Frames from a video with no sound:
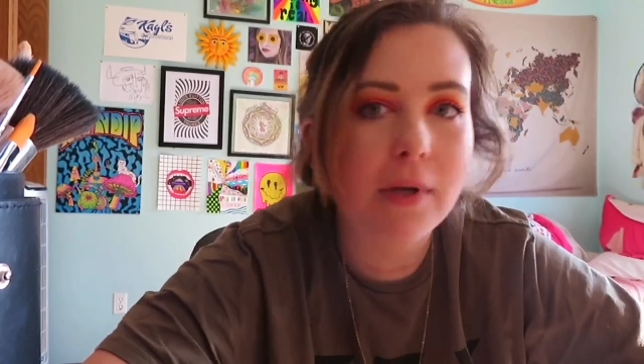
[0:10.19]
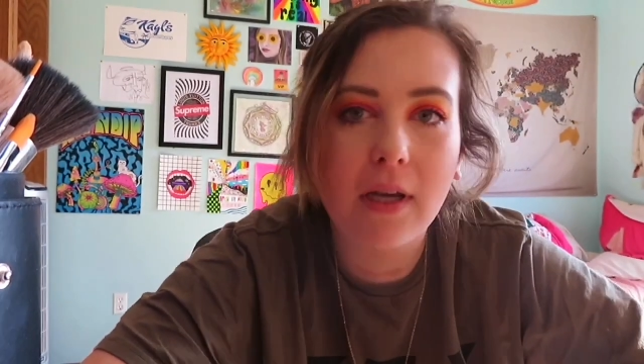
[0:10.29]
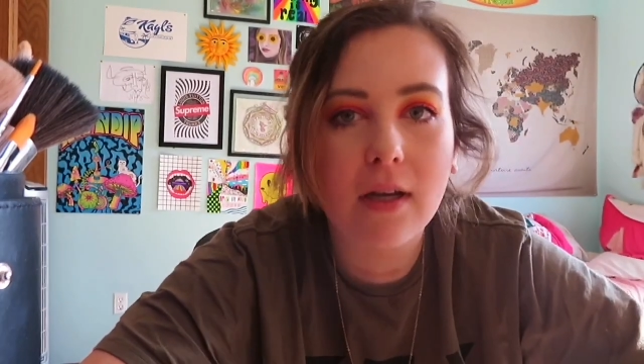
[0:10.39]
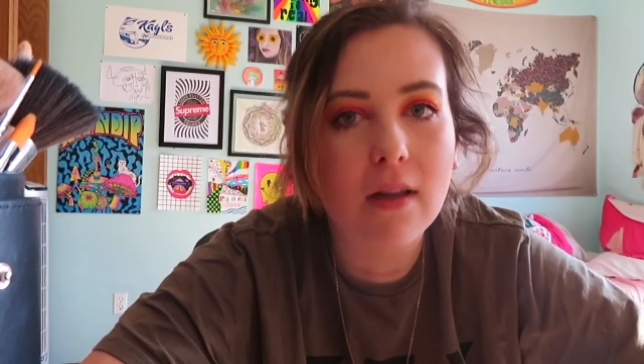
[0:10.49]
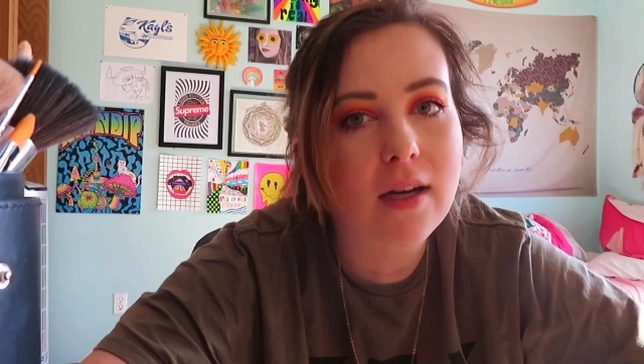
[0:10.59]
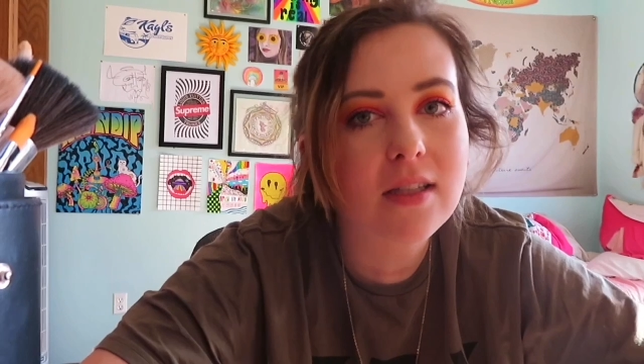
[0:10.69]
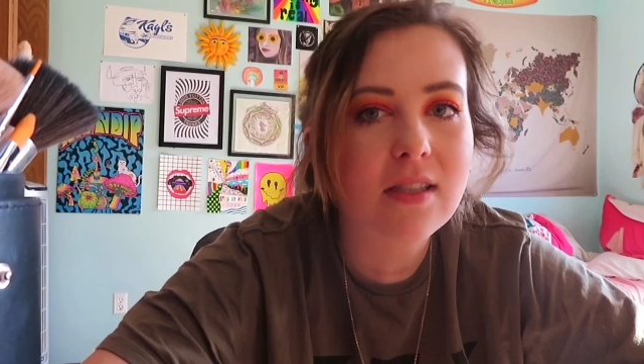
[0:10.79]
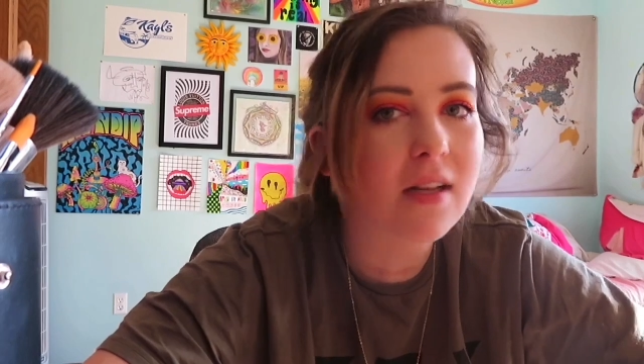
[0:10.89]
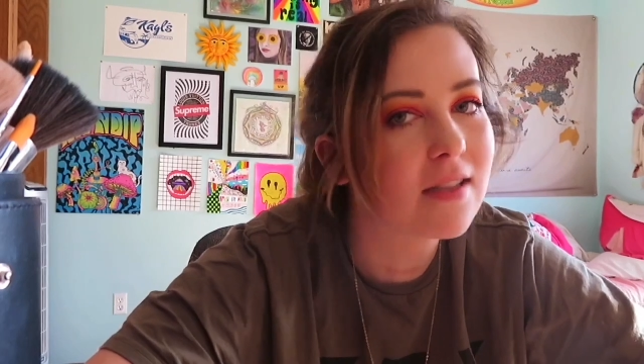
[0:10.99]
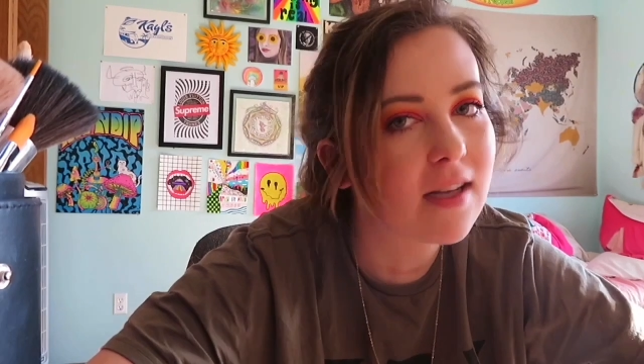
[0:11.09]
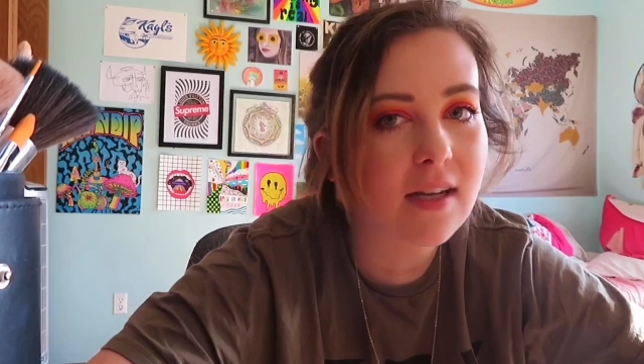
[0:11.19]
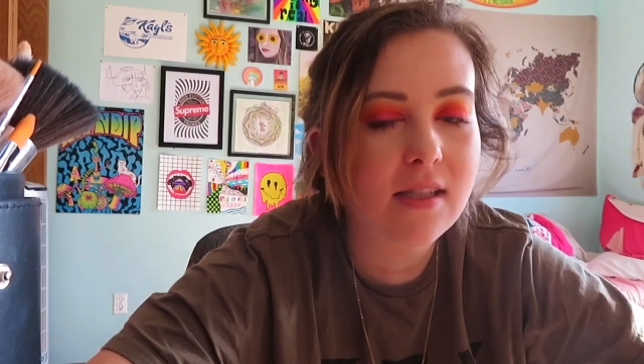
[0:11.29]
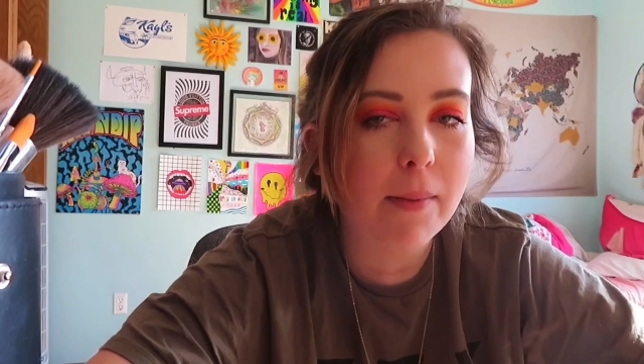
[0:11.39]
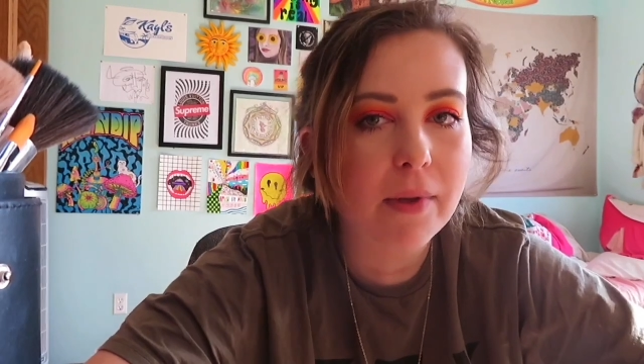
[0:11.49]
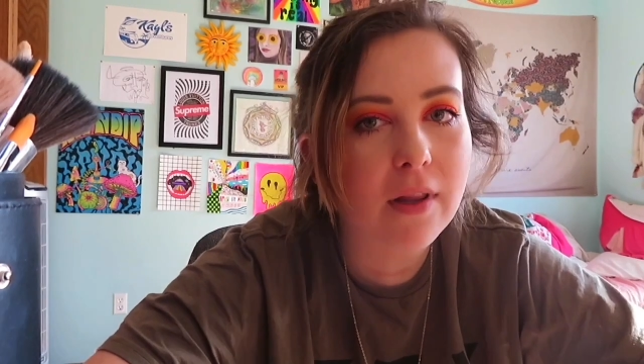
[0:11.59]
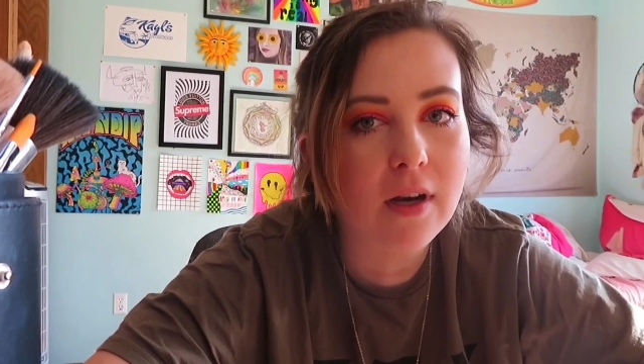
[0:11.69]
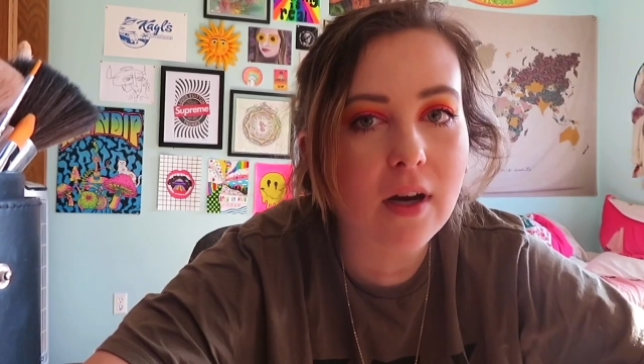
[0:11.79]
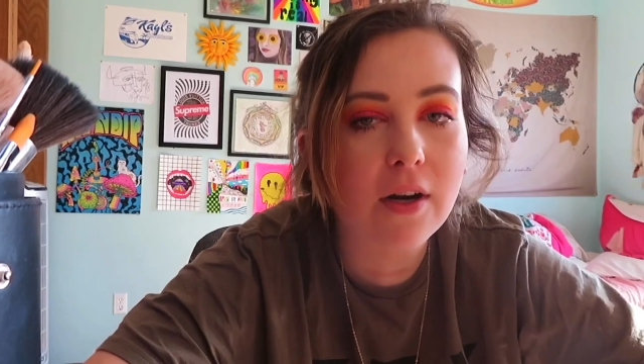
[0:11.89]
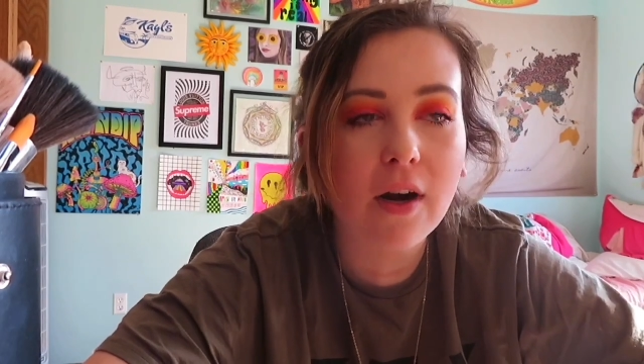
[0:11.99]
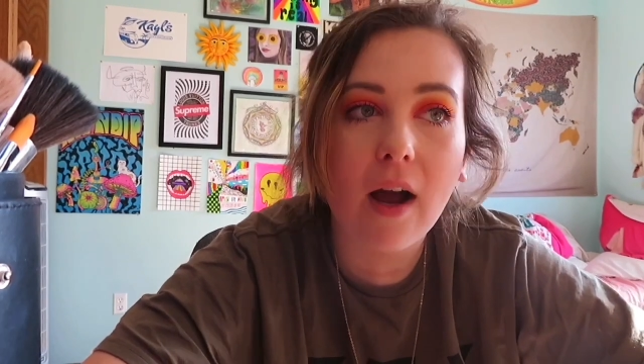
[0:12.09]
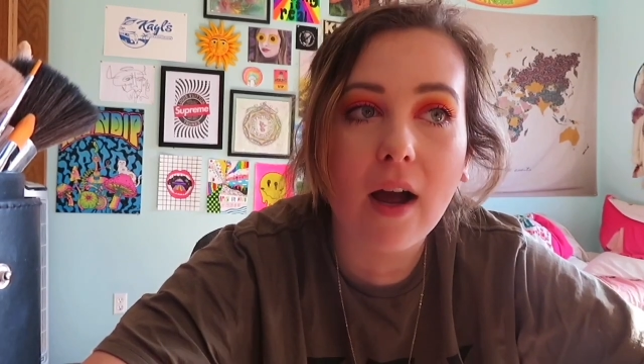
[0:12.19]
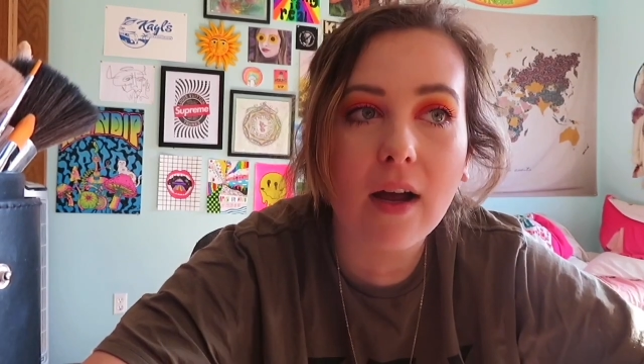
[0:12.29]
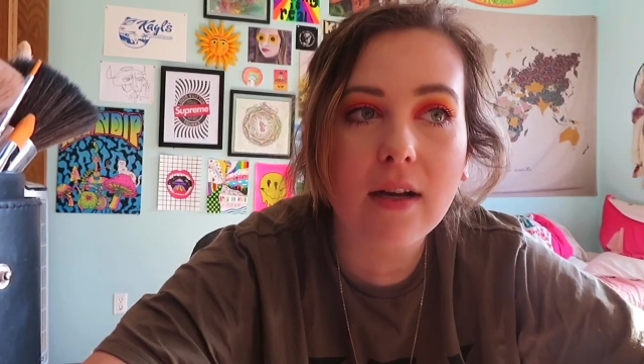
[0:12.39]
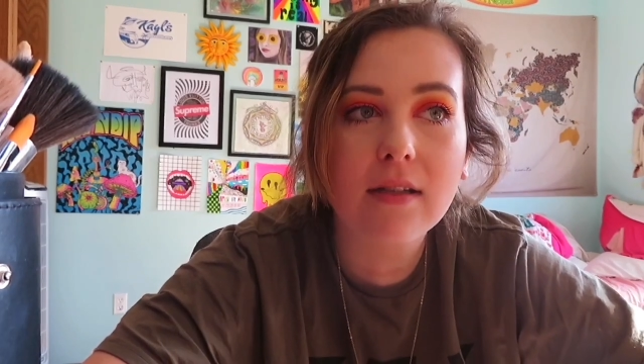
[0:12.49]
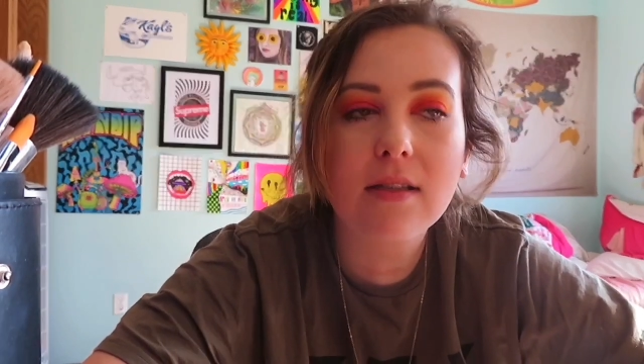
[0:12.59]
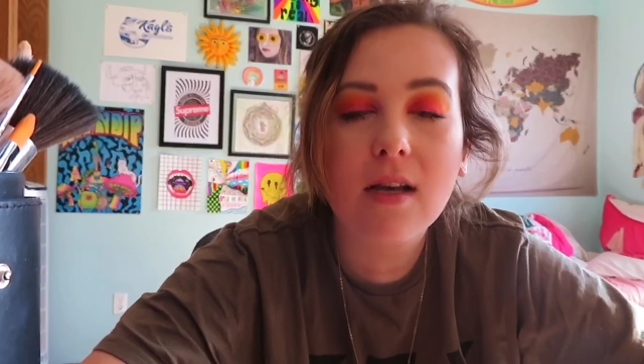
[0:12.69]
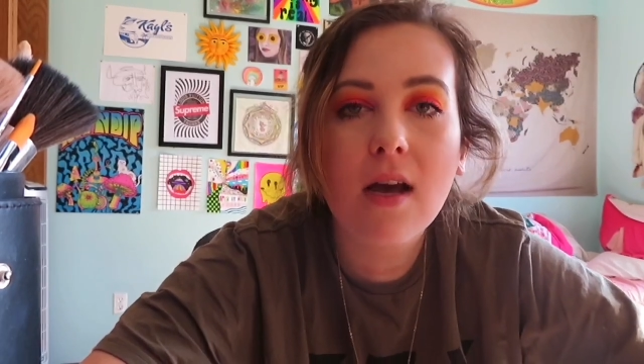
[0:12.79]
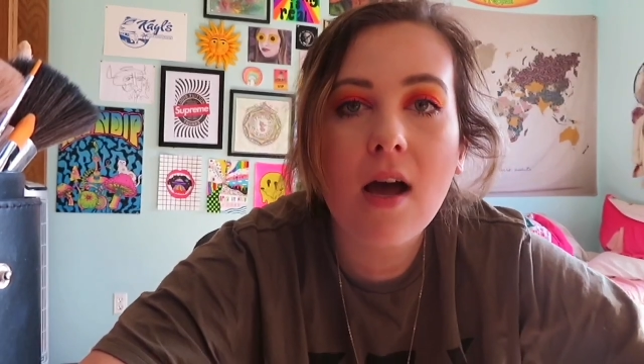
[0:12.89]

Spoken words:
pink, like sunset type of look on your eyes.